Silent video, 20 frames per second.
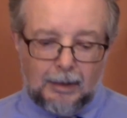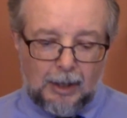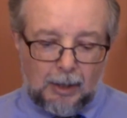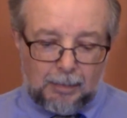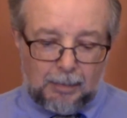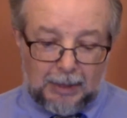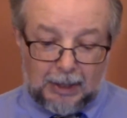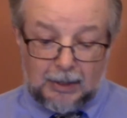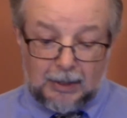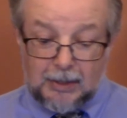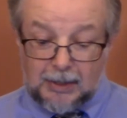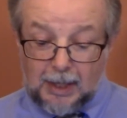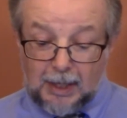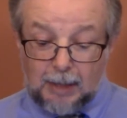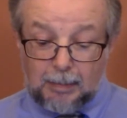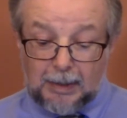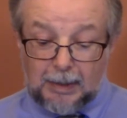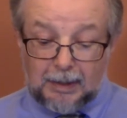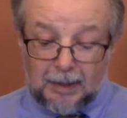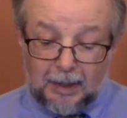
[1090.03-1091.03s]
because they'd
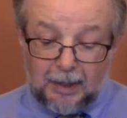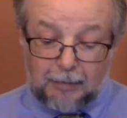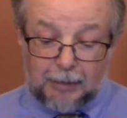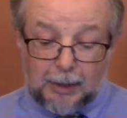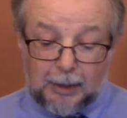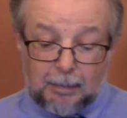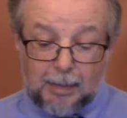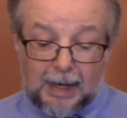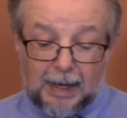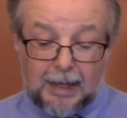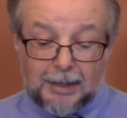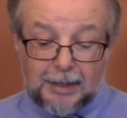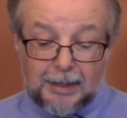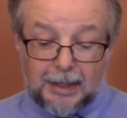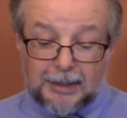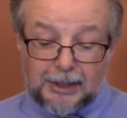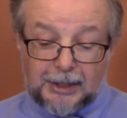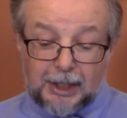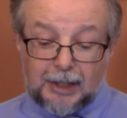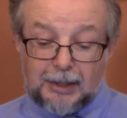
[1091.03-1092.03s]
been living
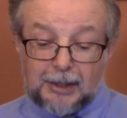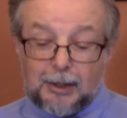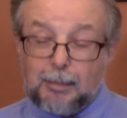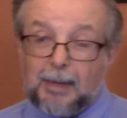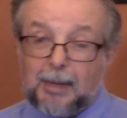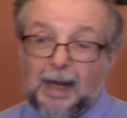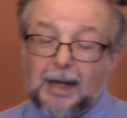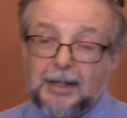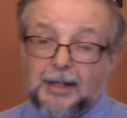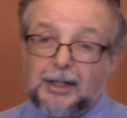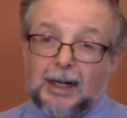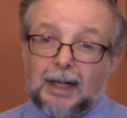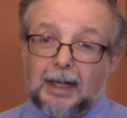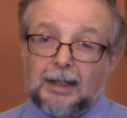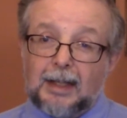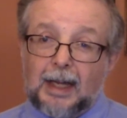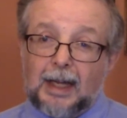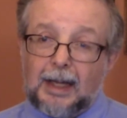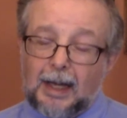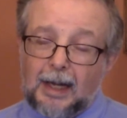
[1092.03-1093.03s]
paycheck to paycheck.
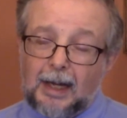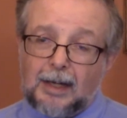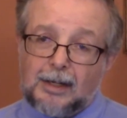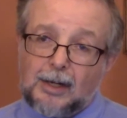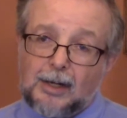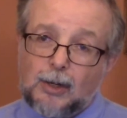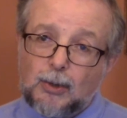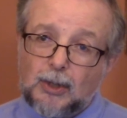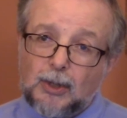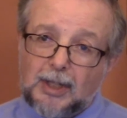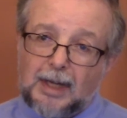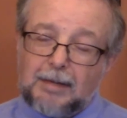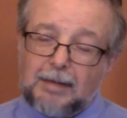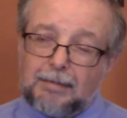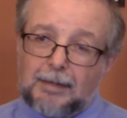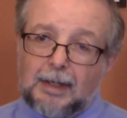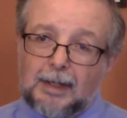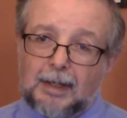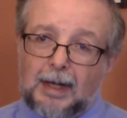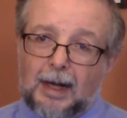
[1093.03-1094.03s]
They had no
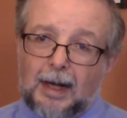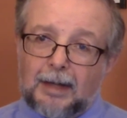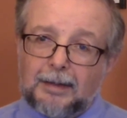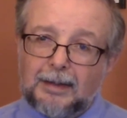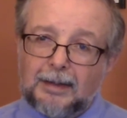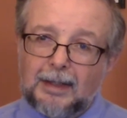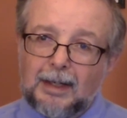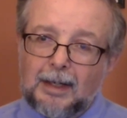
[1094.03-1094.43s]
safety net.